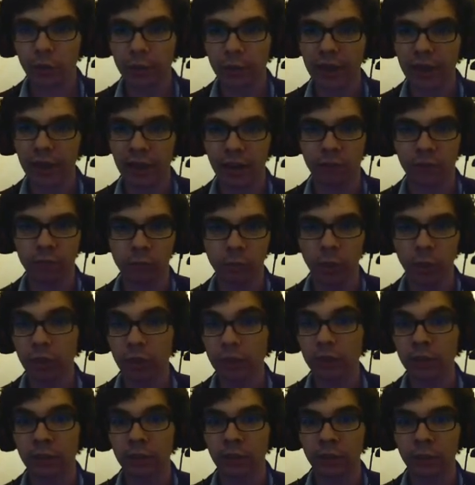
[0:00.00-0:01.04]
already have
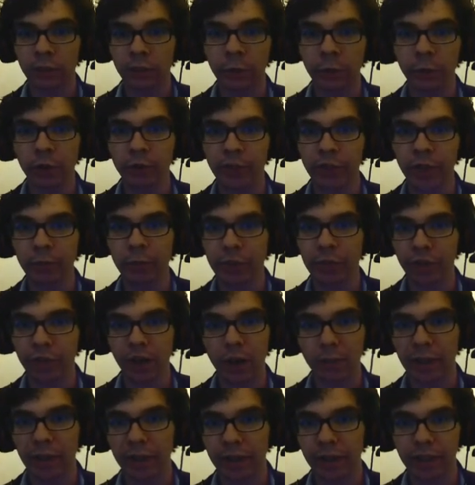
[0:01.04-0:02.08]
two of them with
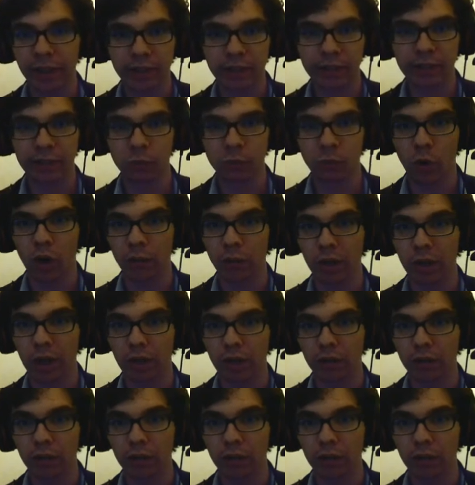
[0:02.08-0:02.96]
anomalies, one being